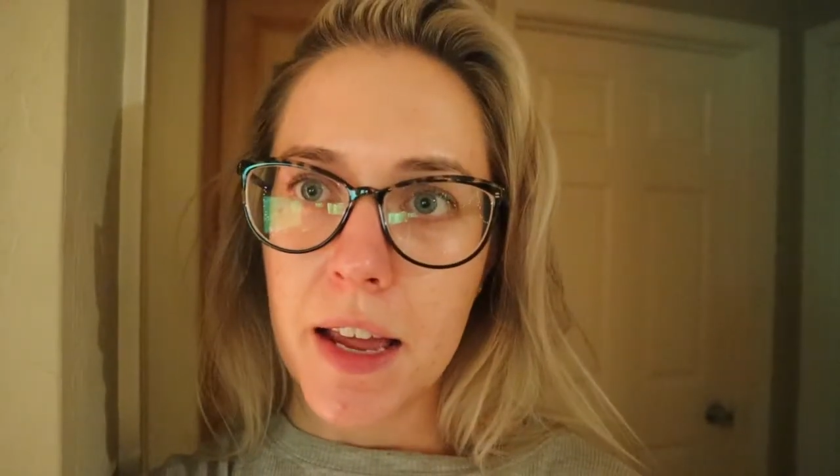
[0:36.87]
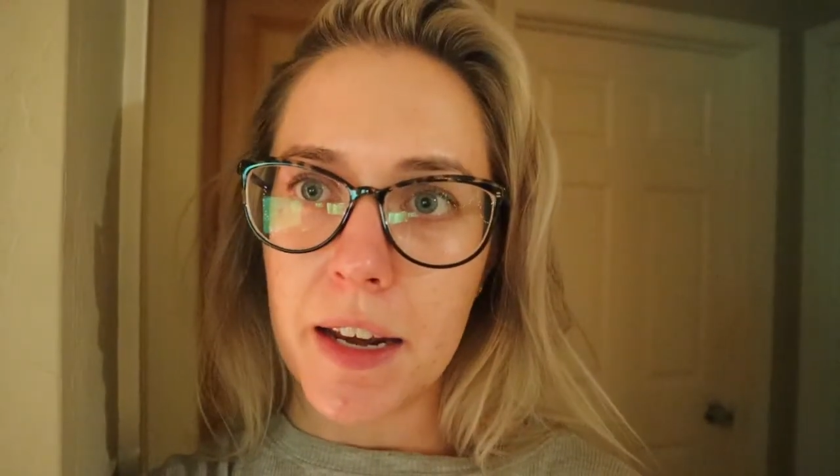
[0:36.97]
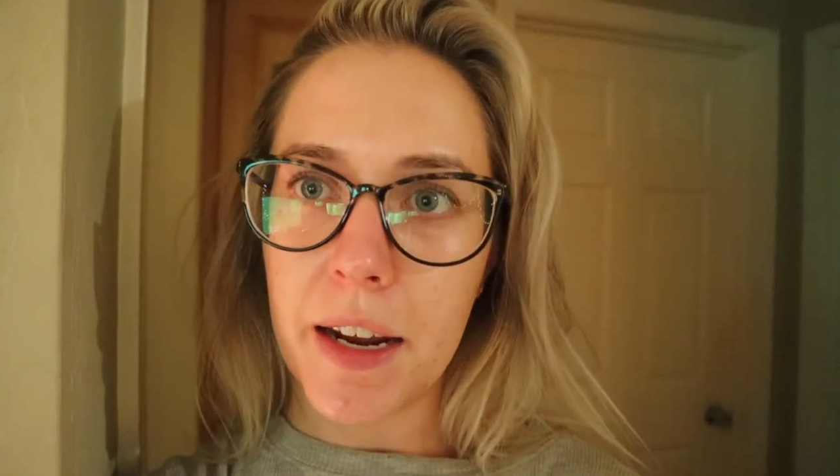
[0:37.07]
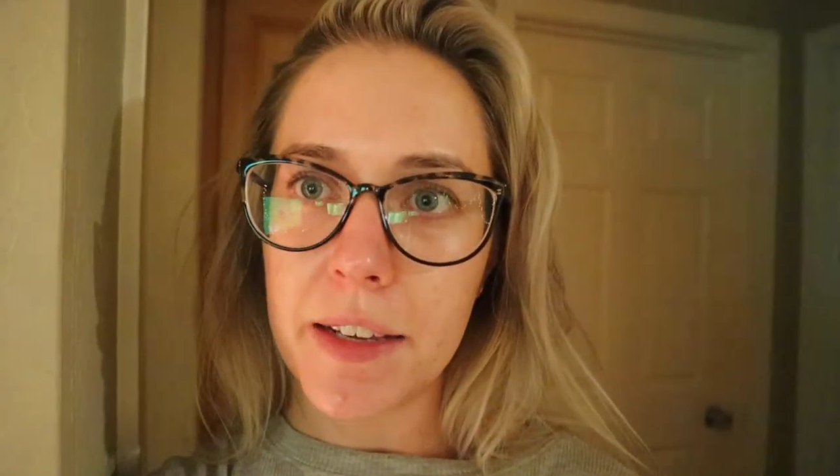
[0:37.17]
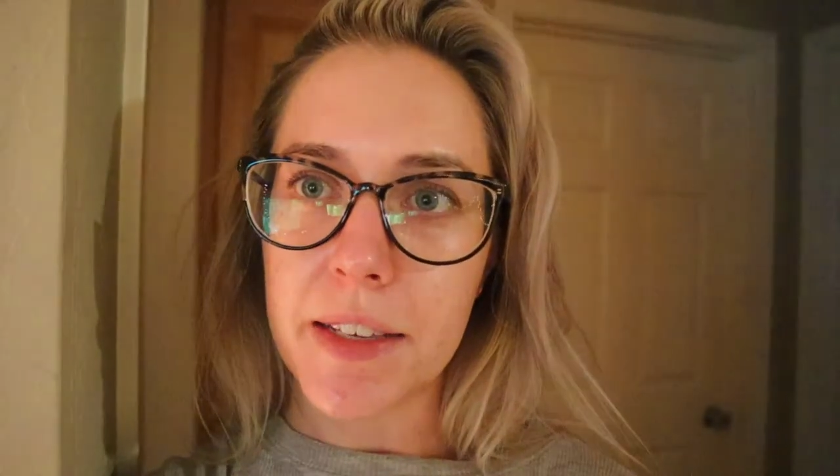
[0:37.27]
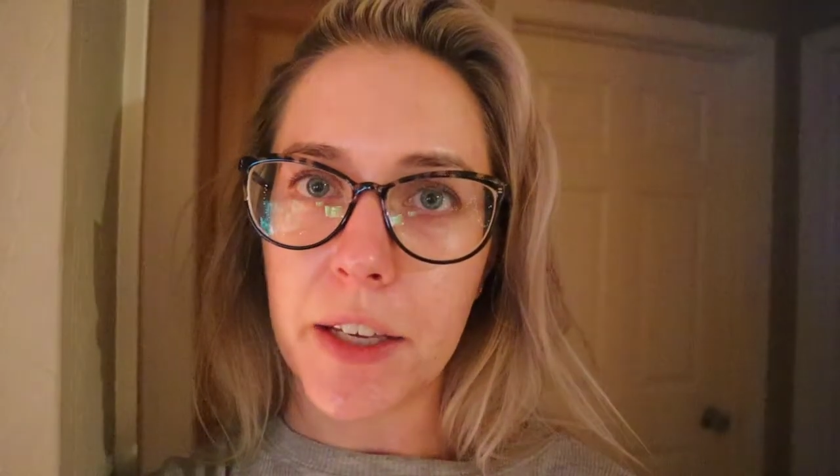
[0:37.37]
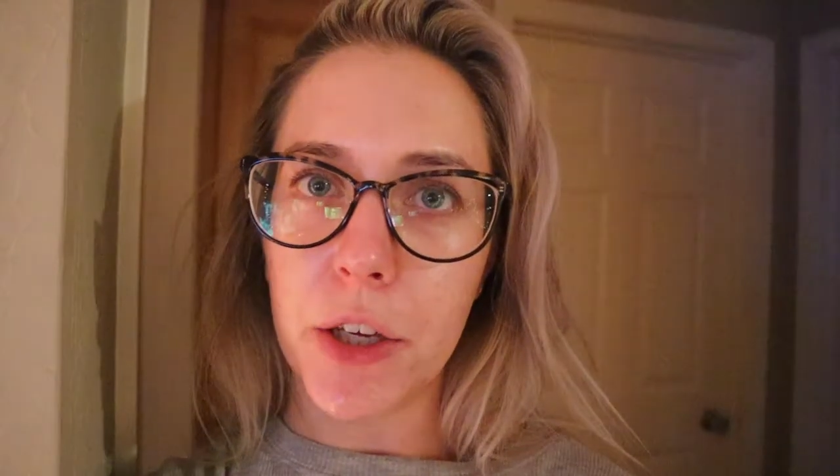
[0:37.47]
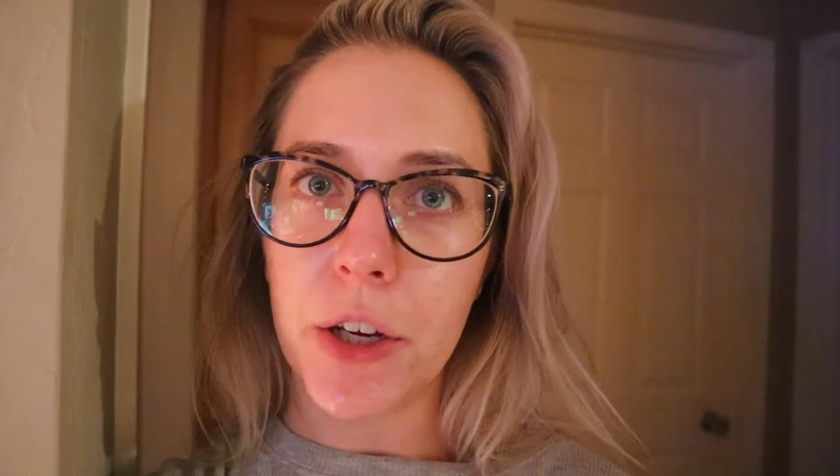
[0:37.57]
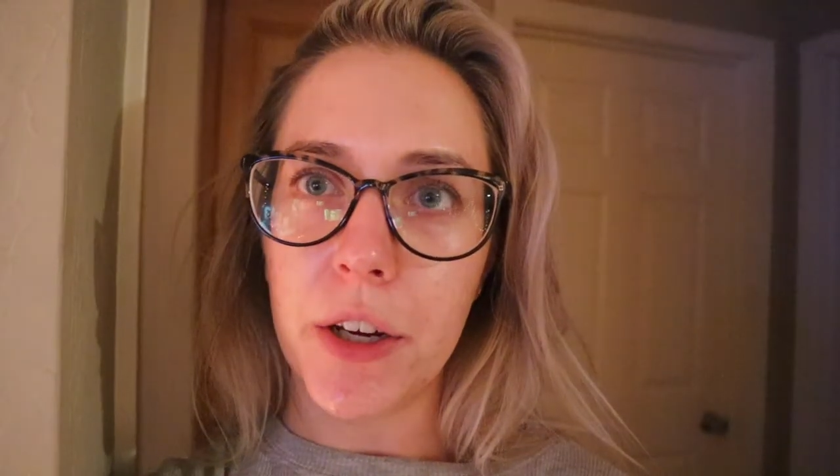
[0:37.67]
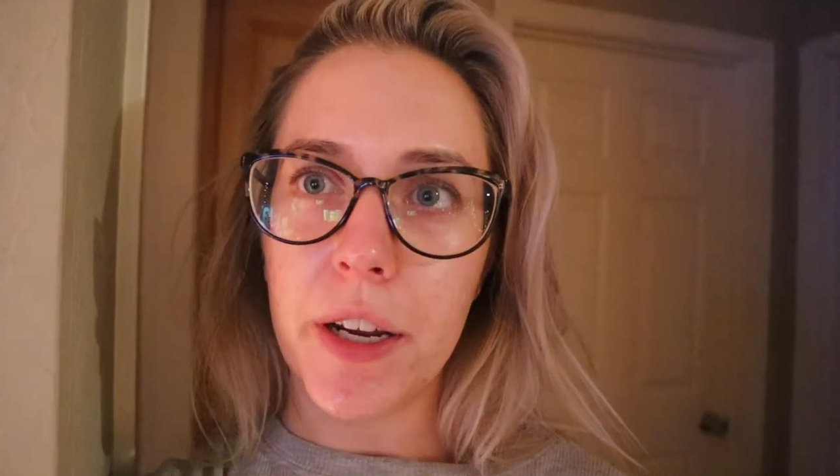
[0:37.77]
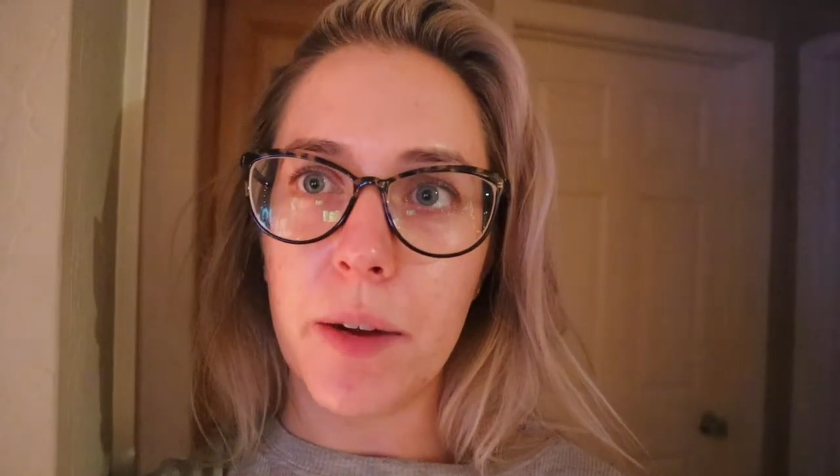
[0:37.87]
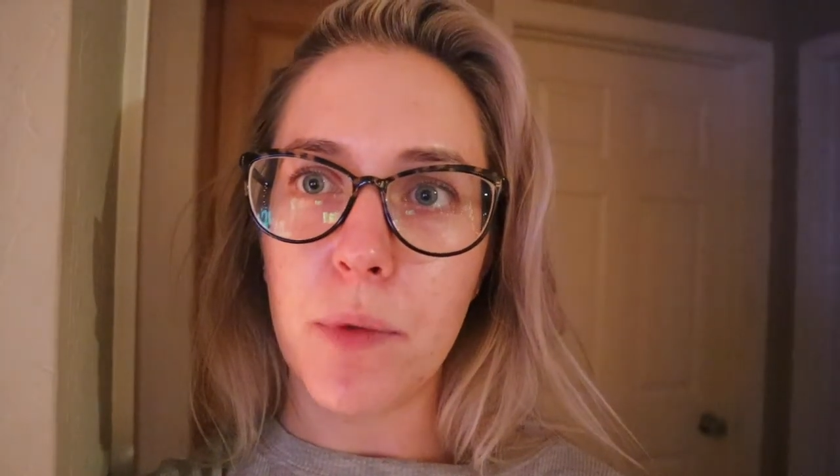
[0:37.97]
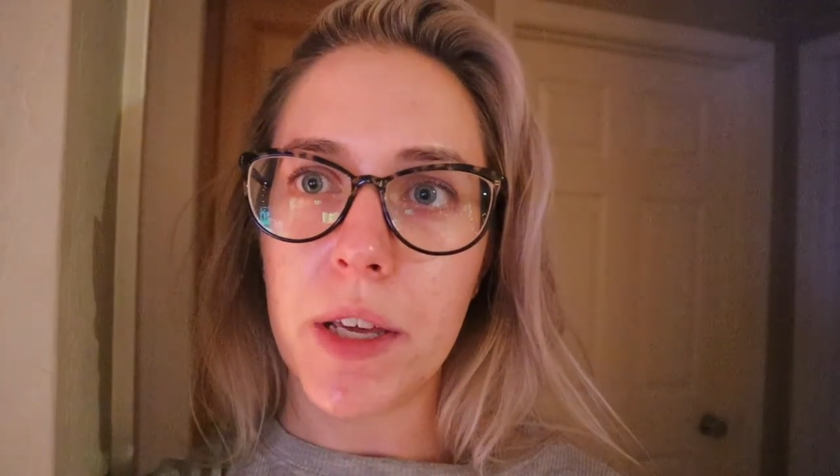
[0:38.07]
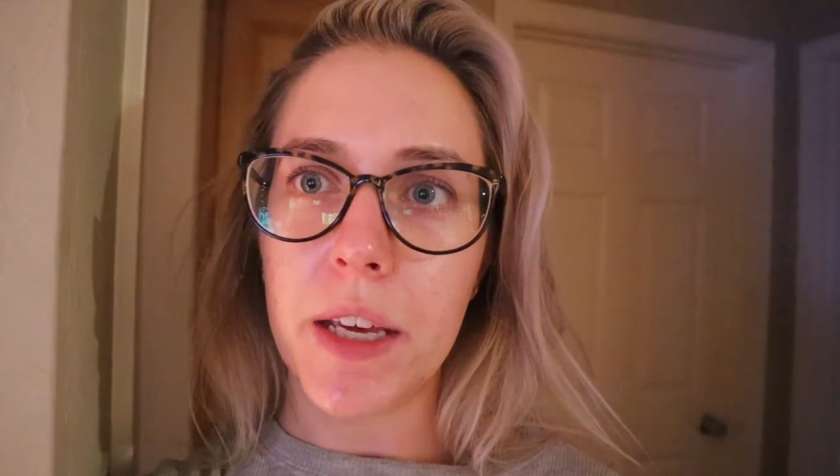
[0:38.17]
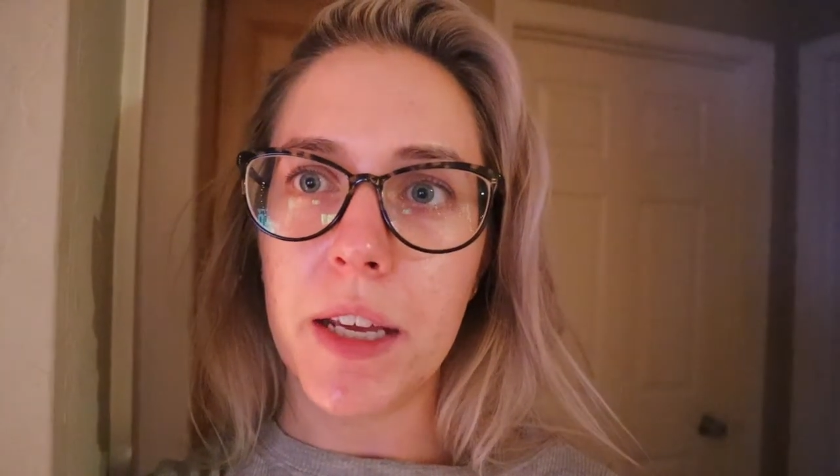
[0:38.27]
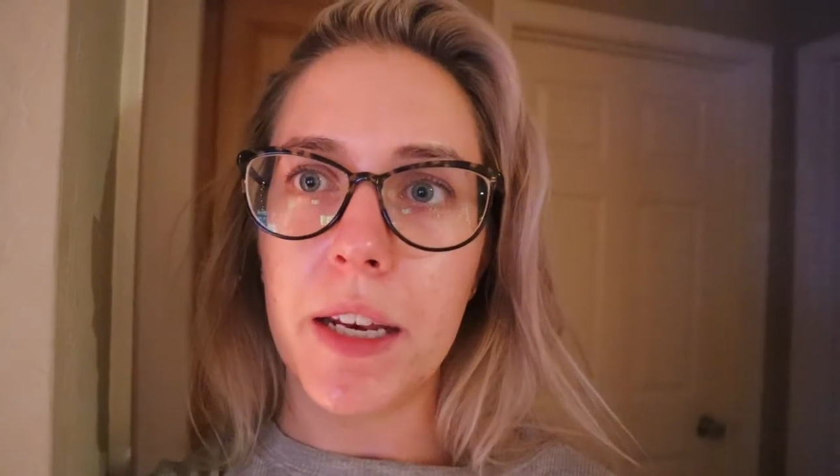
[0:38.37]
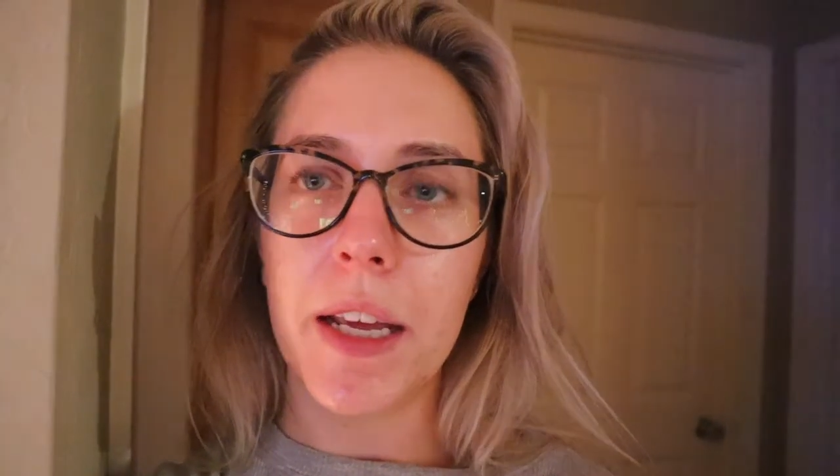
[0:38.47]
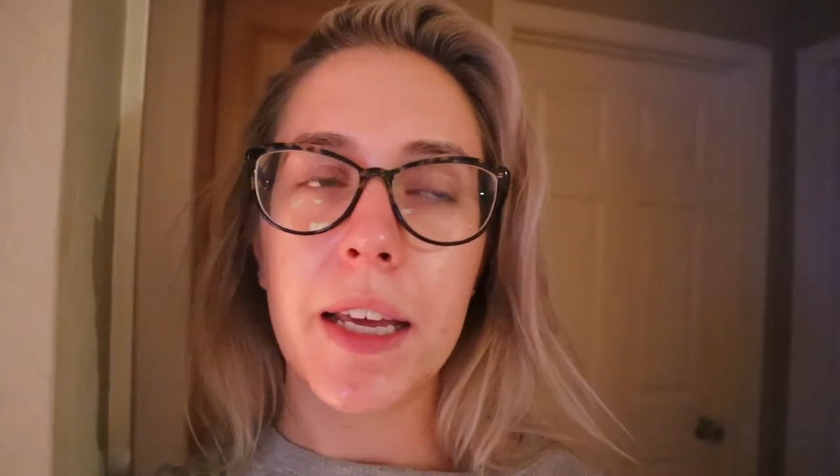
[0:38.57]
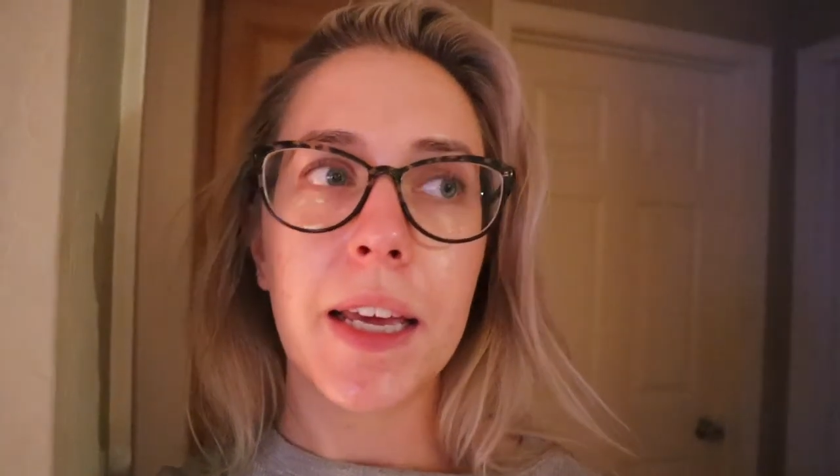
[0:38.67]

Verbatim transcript: nice and good and we can